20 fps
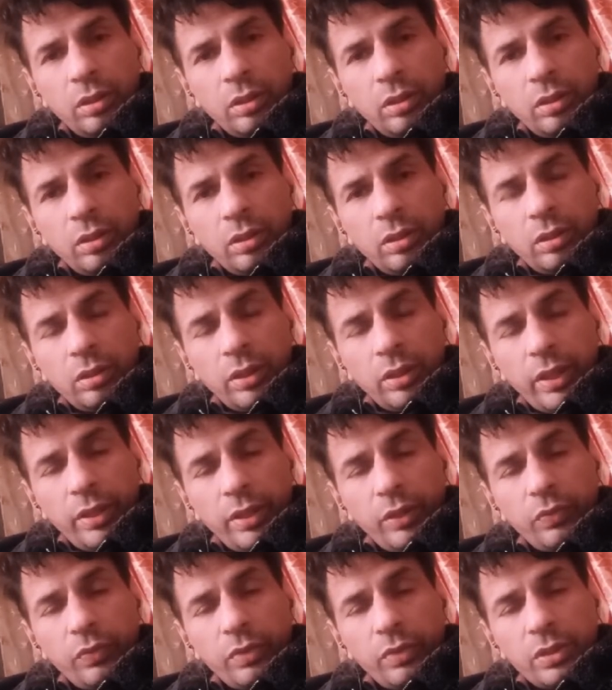Then you
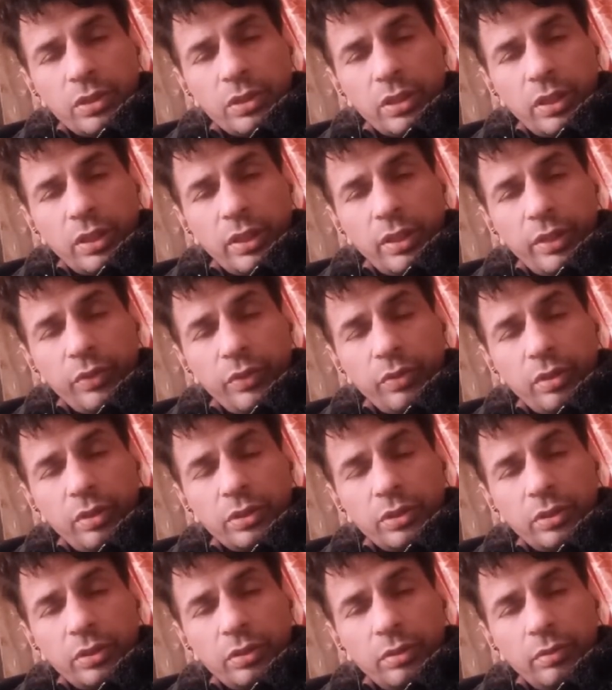will send your
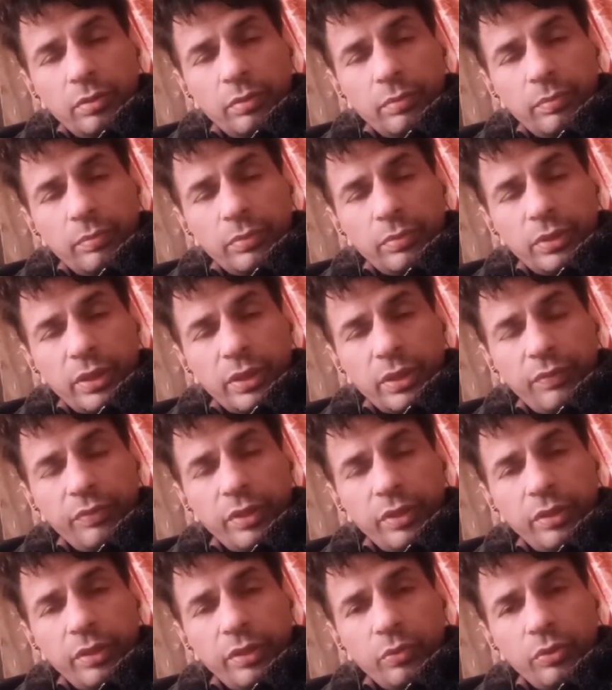selfie
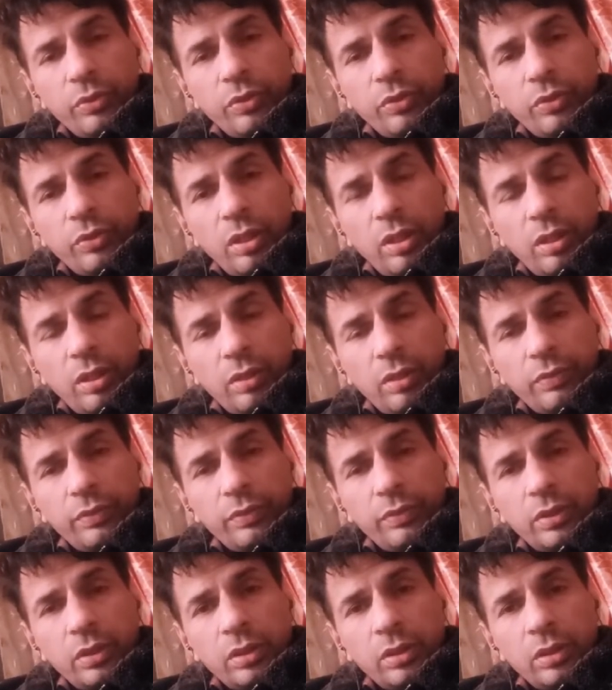to your love
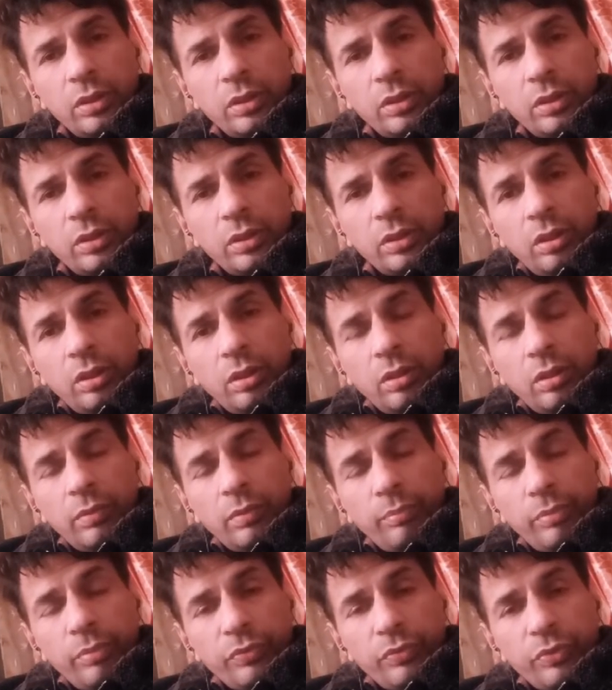
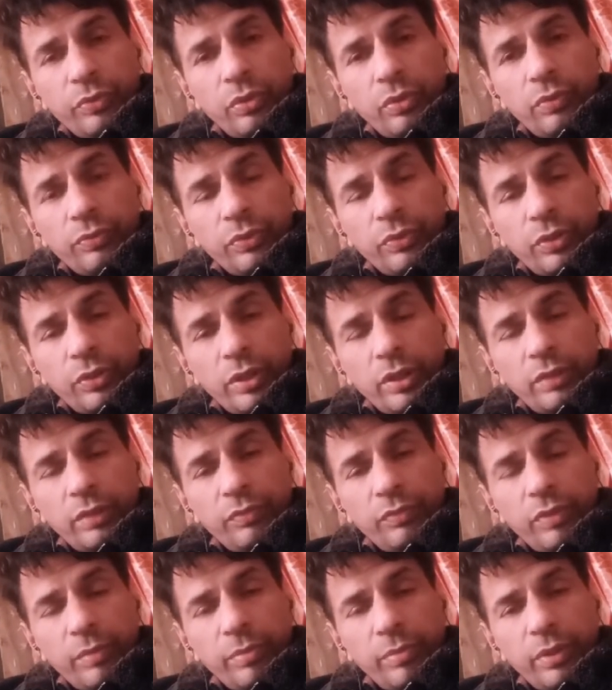before 14th
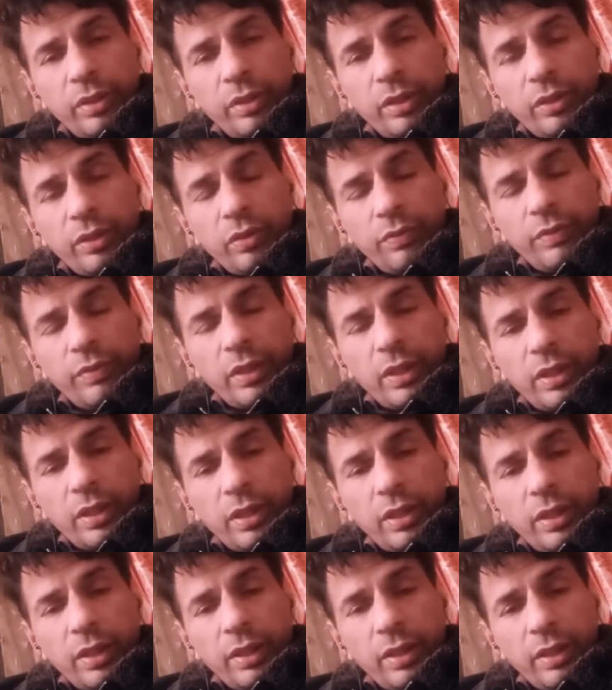February or Valentine
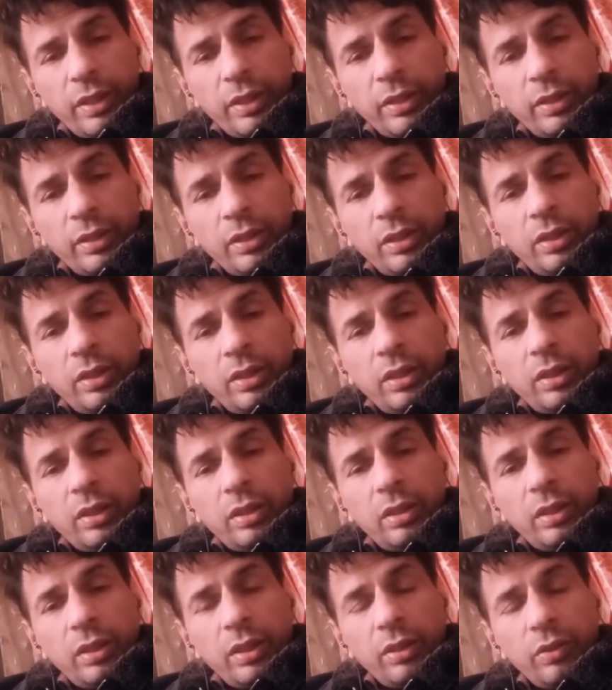Day.
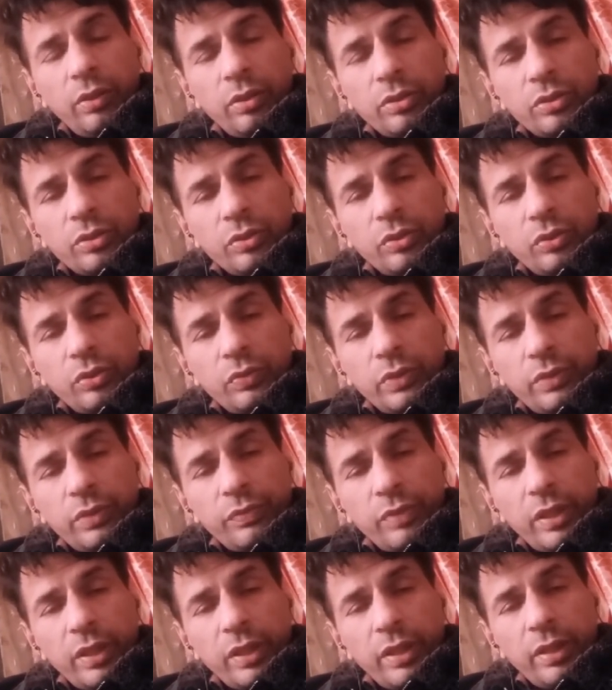Then also you will
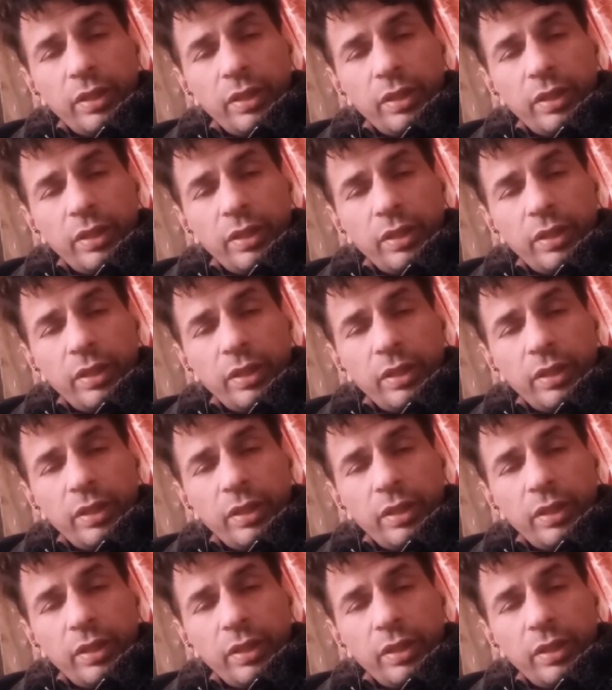find your